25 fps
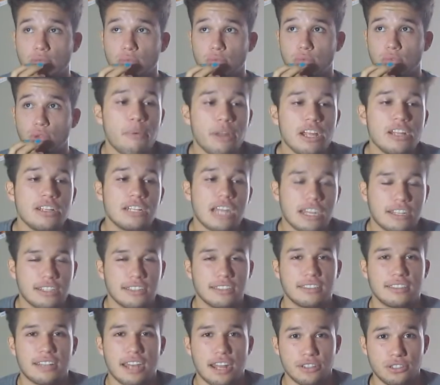I really like
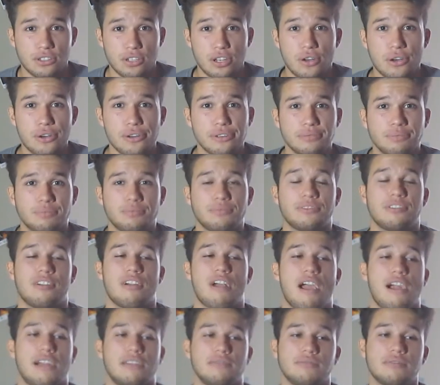his tattoo.
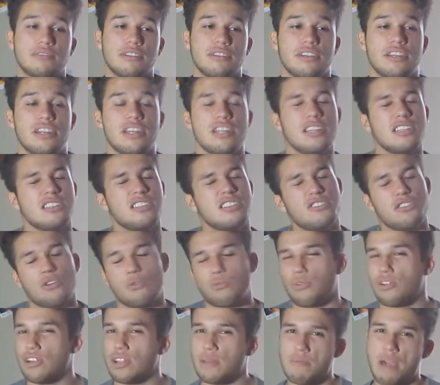It doesn't look
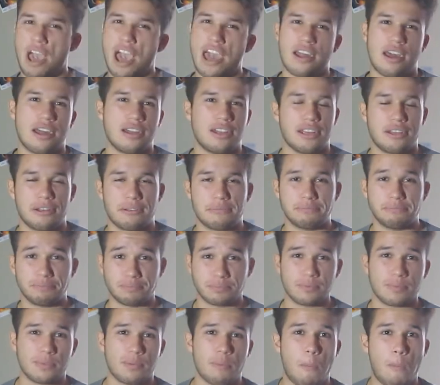really bad on him.
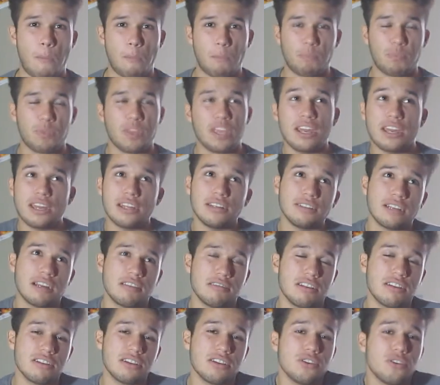And I
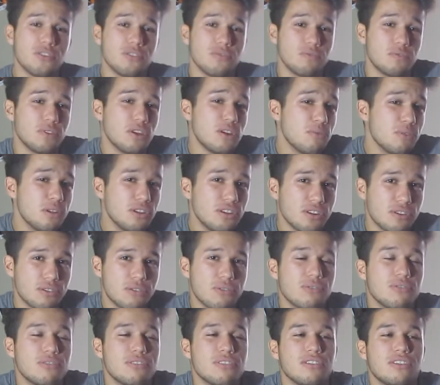think he will look
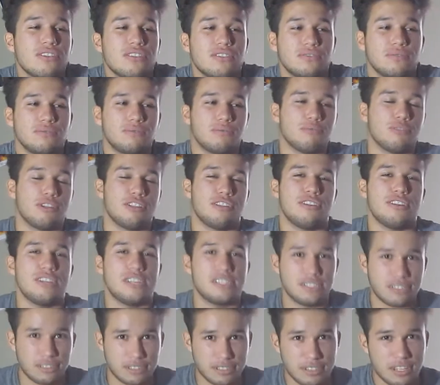cool with
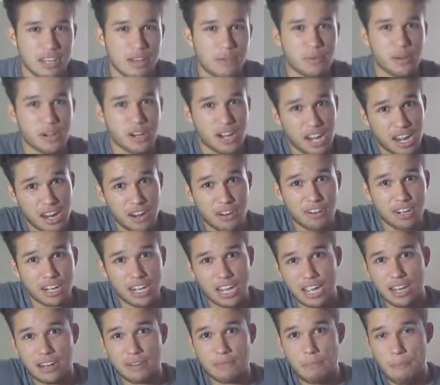his silver hair
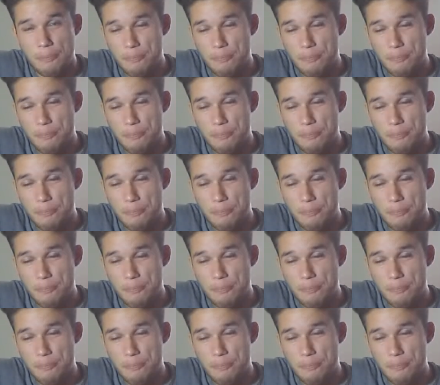again.